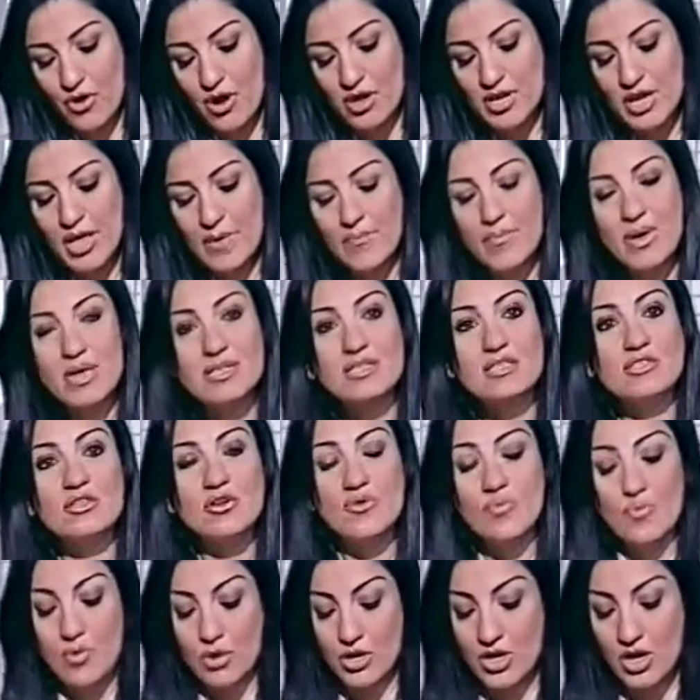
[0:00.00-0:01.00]
on. Ambassador
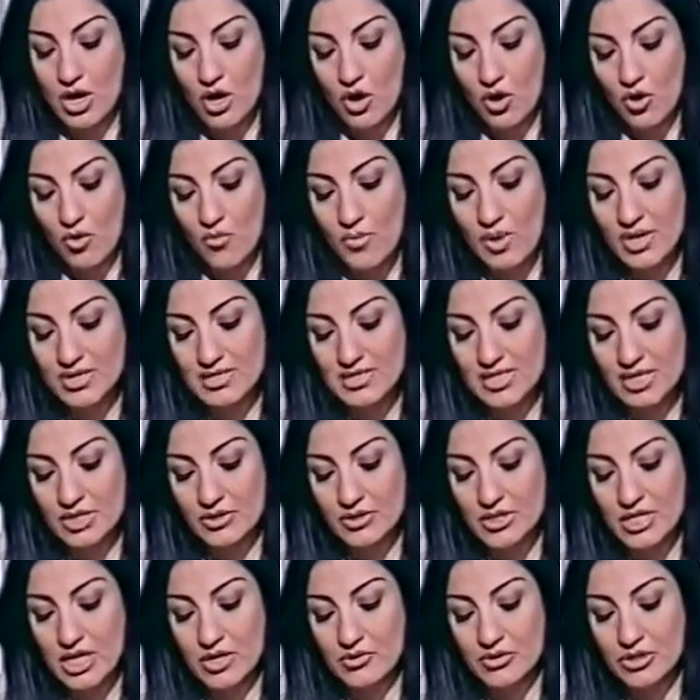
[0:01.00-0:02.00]
Mona Omar,
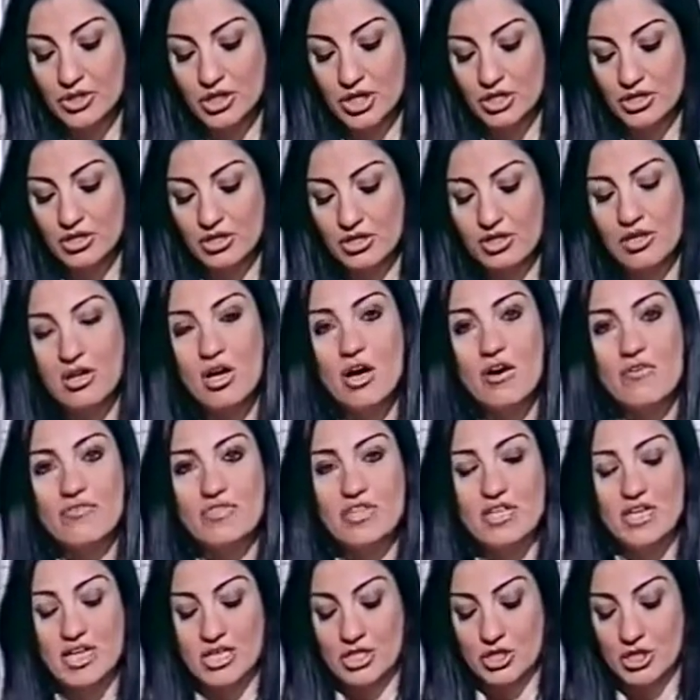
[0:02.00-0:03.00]
Secretary General of
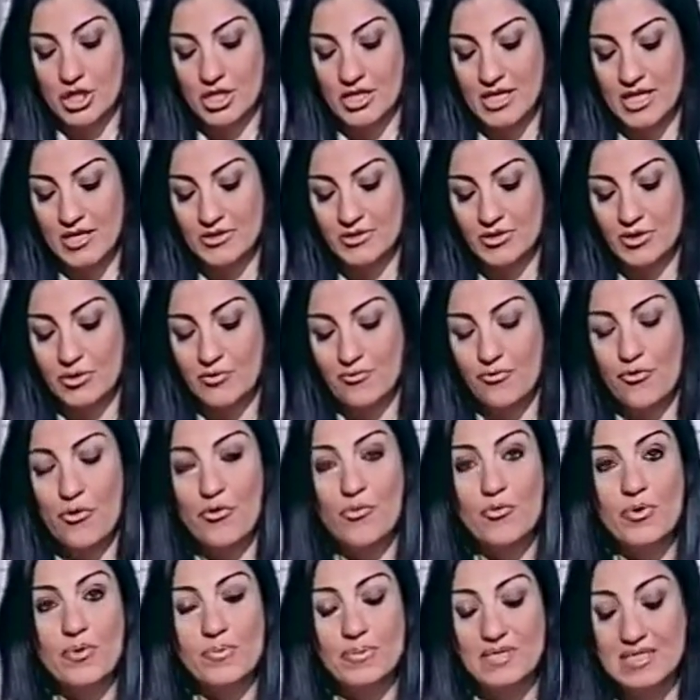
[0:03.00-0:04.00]
the National Council for
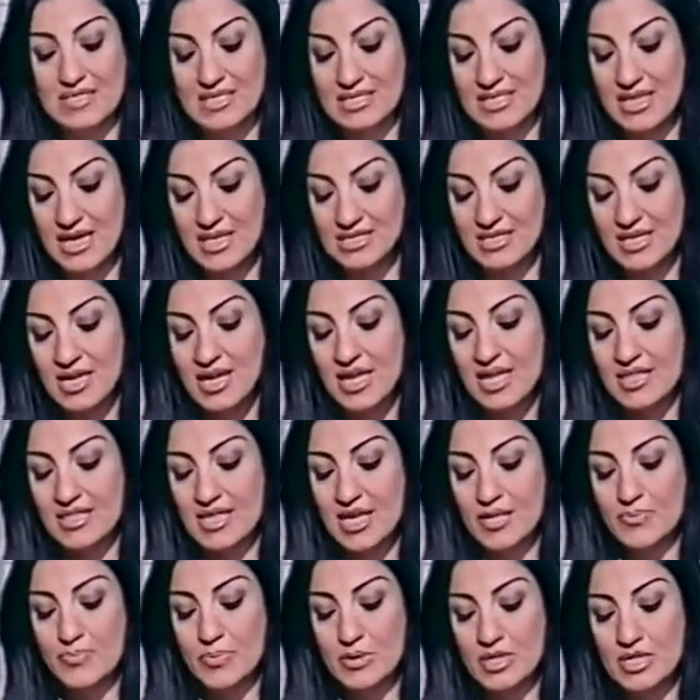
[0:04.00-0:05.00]
Women, said
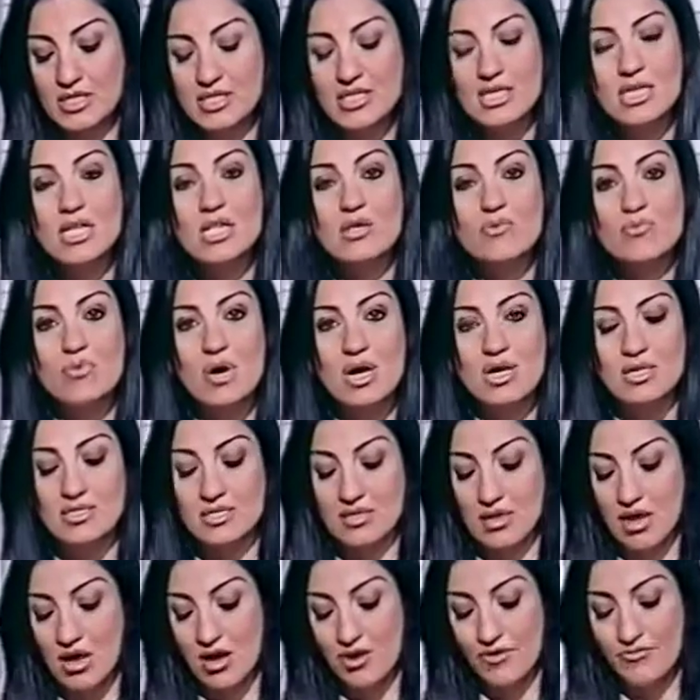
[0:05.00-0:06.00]
that political rights
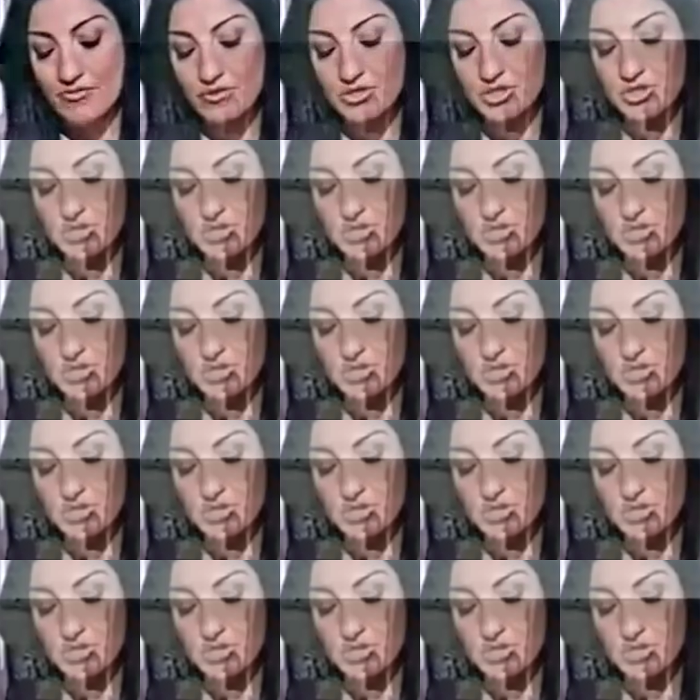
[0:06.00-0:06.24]
of